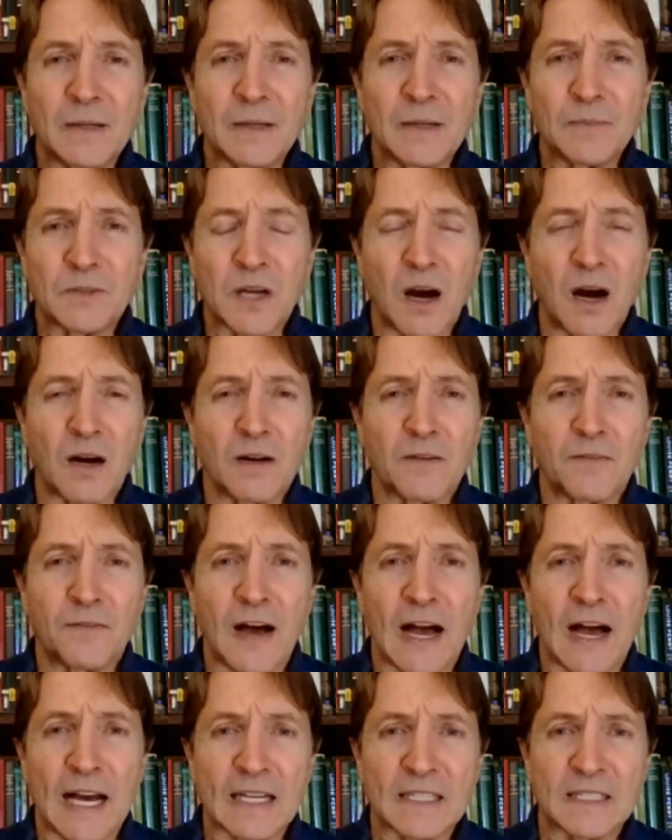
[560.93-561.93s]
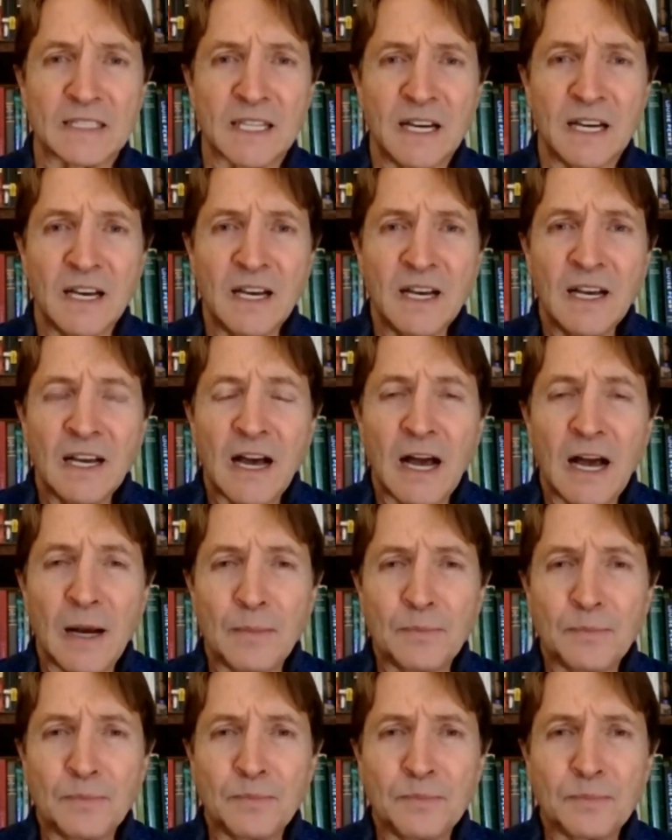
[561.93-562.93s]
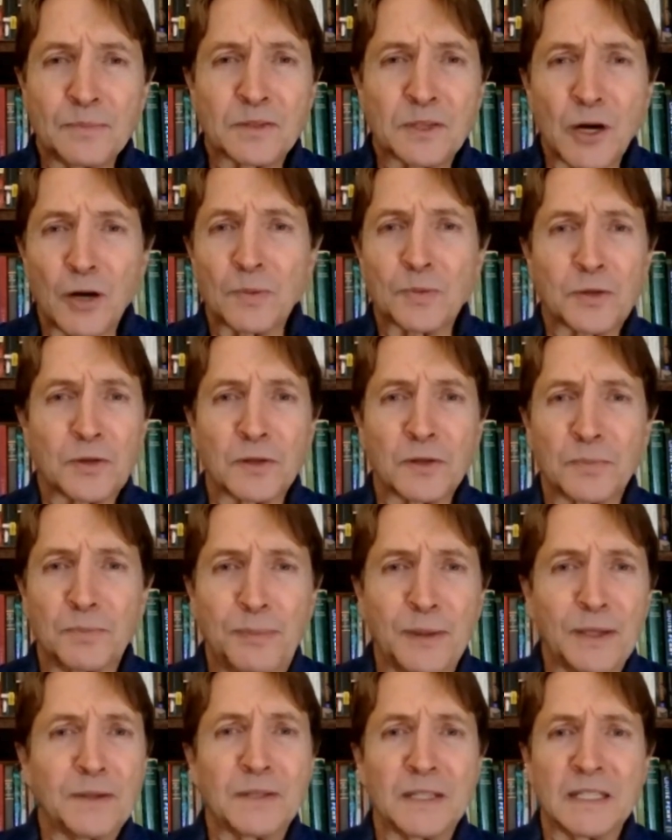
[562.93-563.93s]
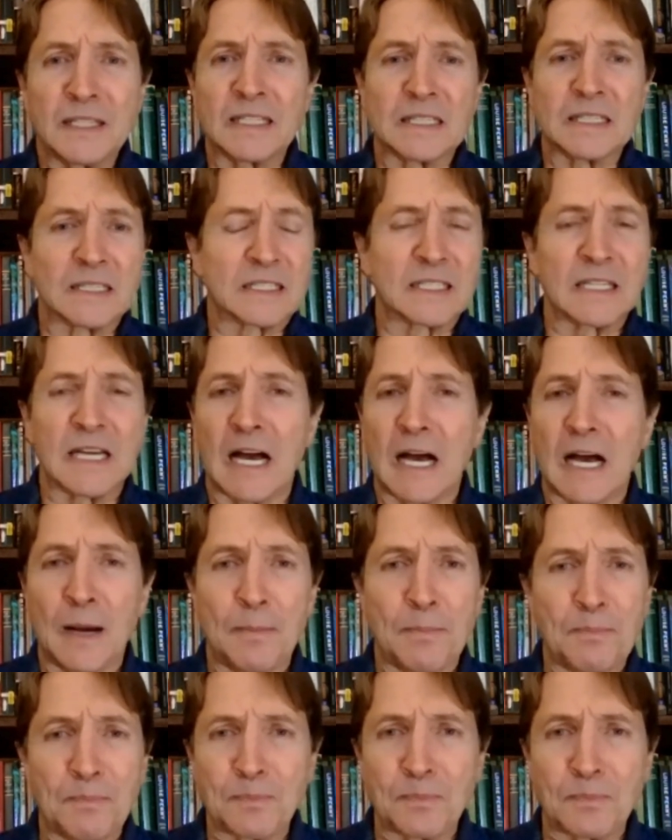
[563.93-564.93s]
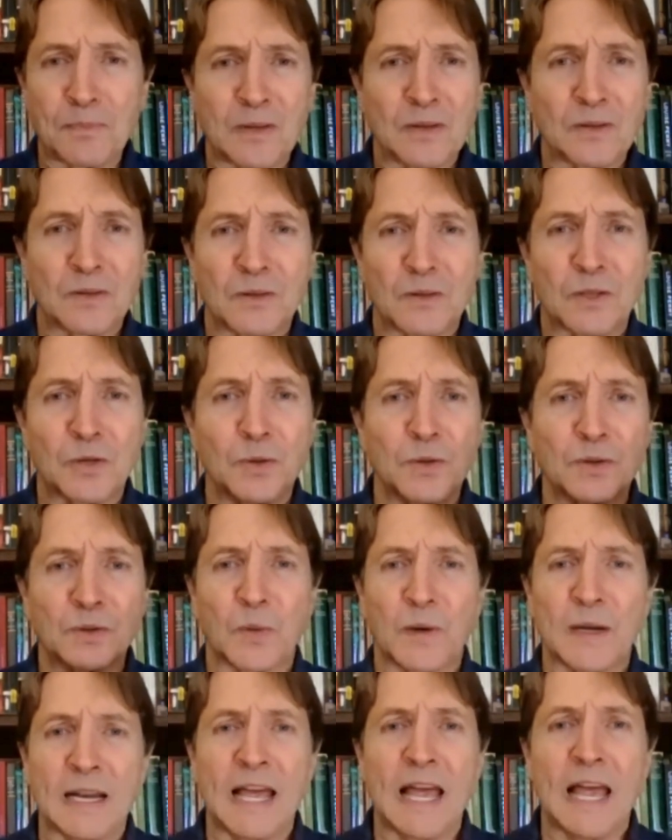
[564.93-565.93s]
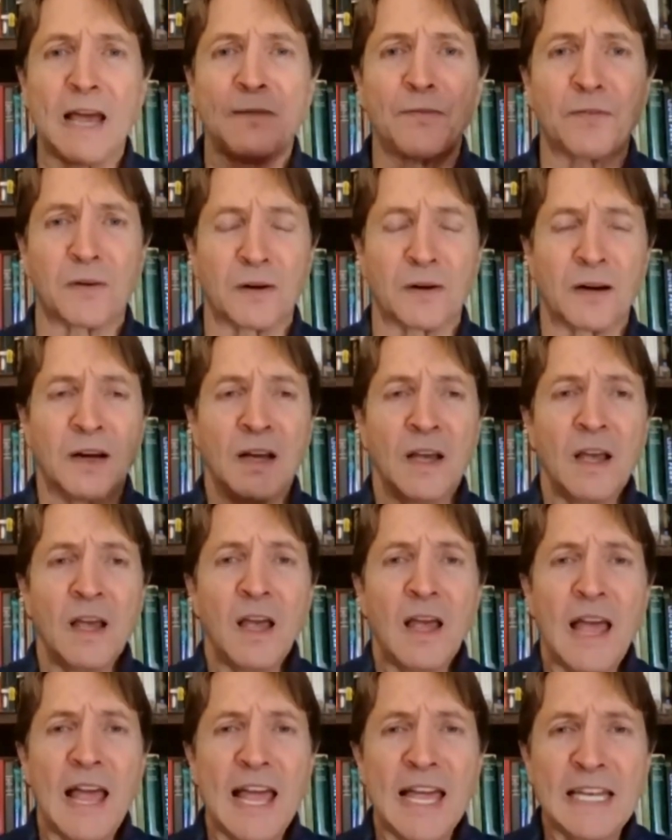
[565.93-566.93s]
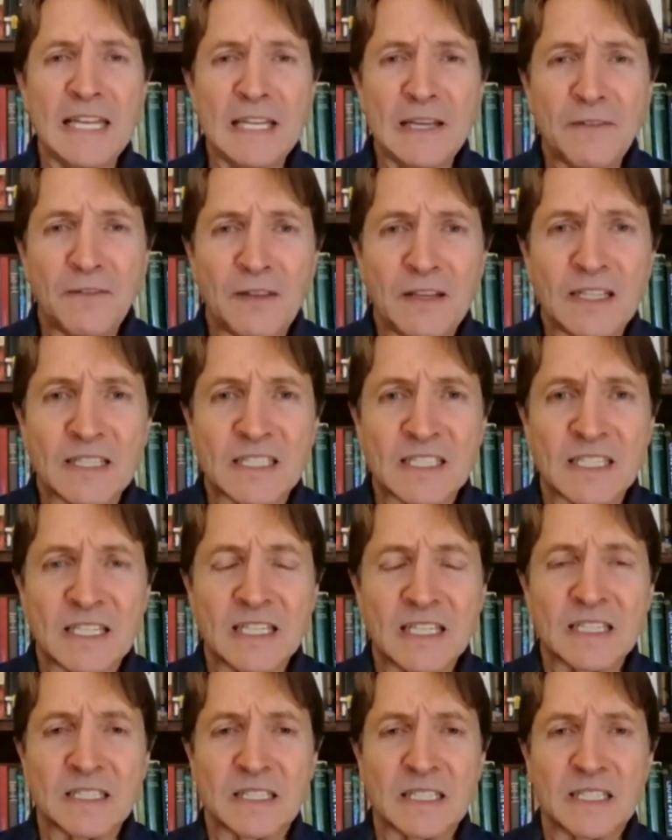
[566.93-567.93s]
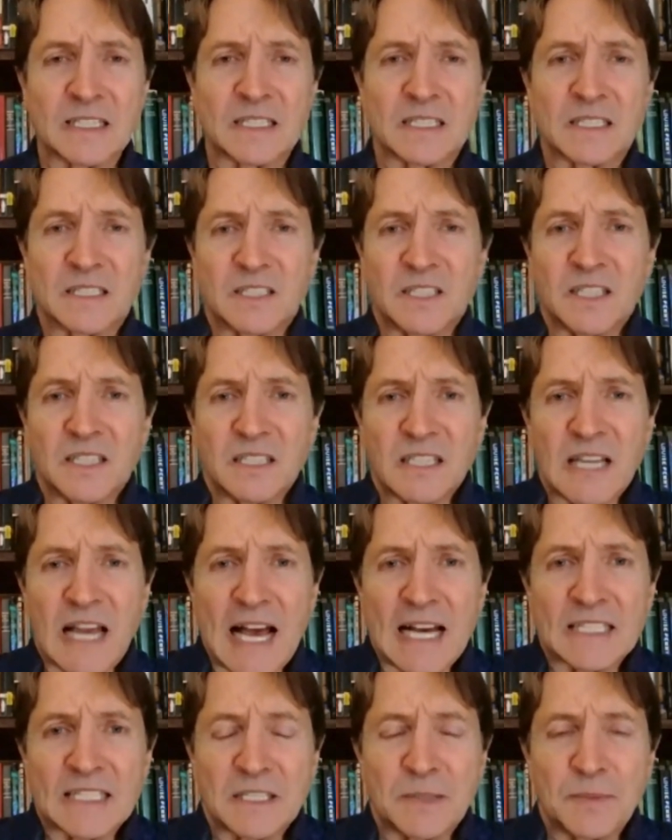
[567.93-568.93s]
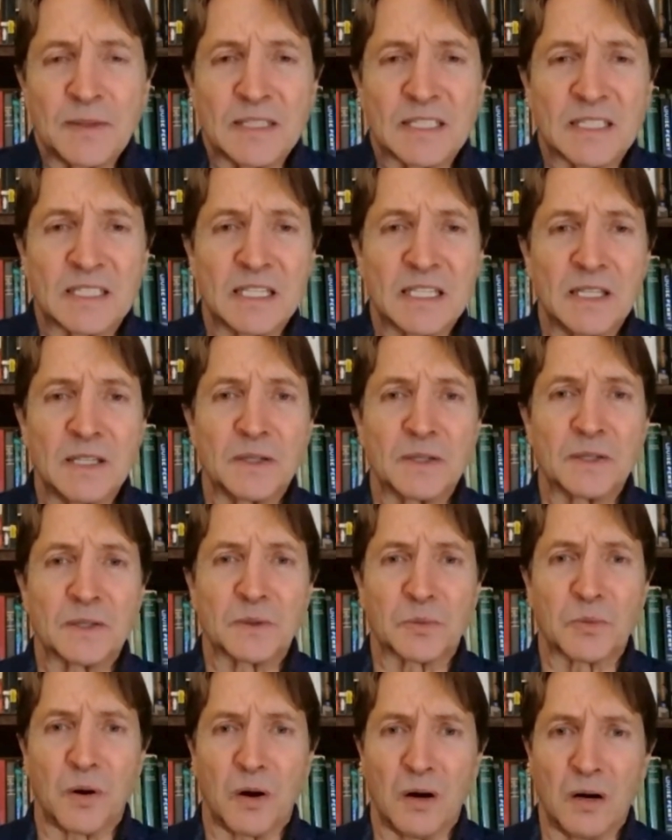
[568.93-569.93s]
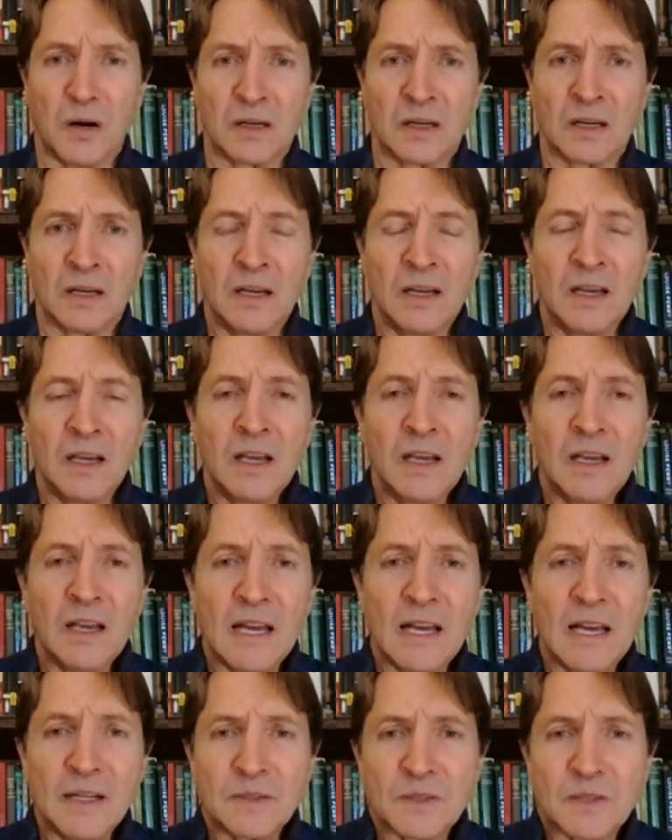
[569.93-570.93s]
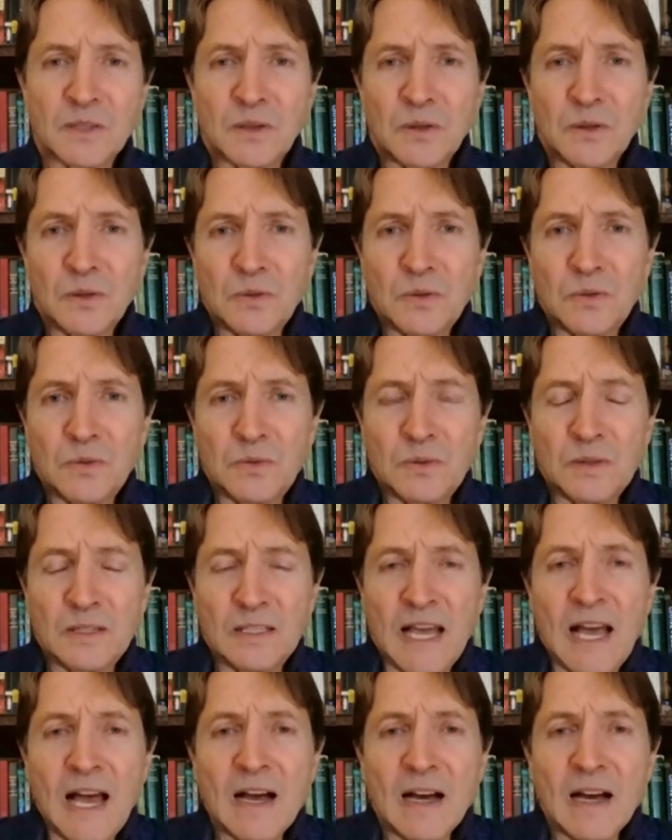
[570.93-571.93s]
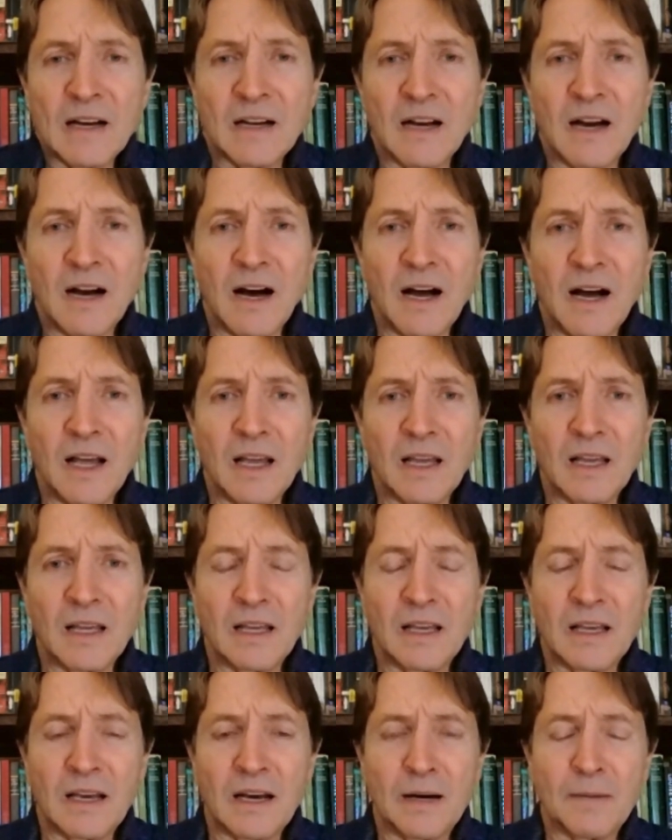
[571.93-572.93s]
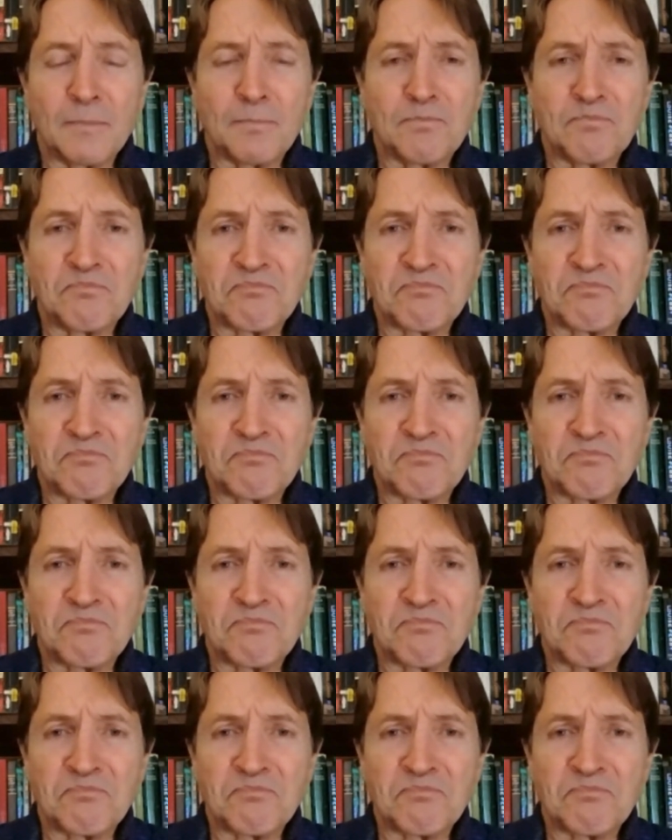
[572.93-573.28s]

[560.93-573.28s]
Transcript: items, artifacts, sculptures, buildings, tools, whatever, any of these things, it's just has to be seen as wrong. And so, yeah, I